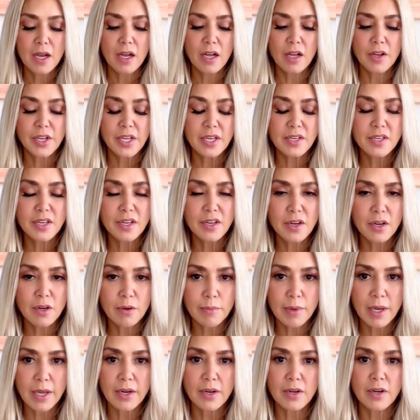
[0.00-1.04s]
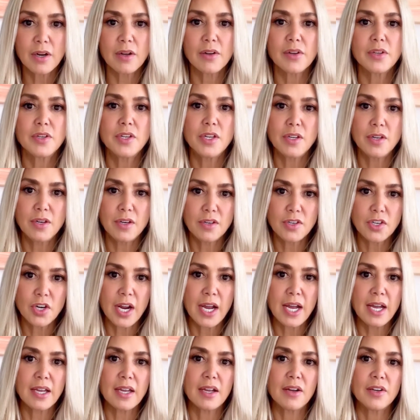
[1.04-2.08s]
I'll continue to monitor. I'll continue to
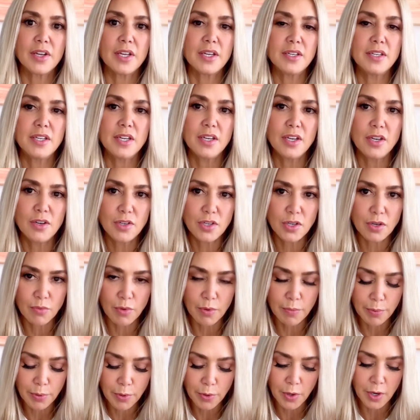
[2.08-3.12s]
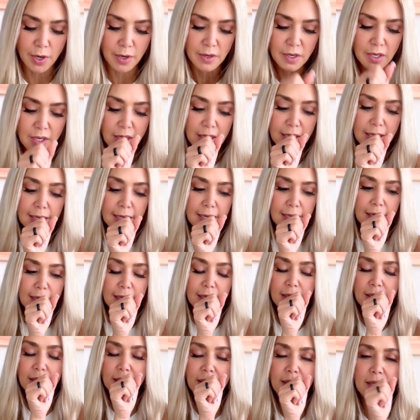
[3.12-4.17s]
track. I'll continue to report.
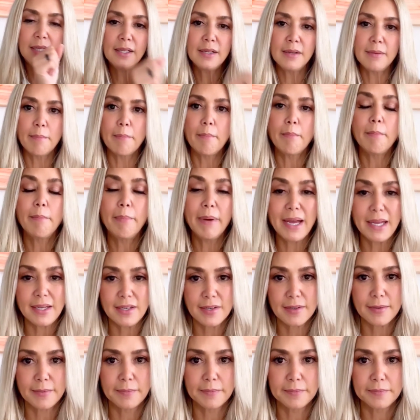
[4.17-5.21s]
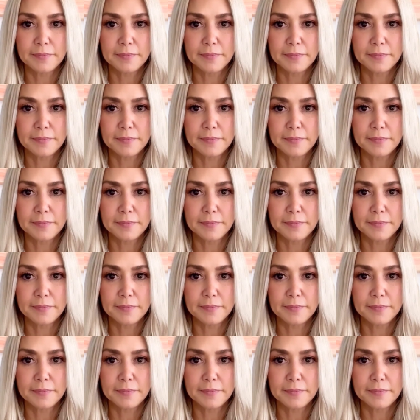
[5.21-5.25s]
But,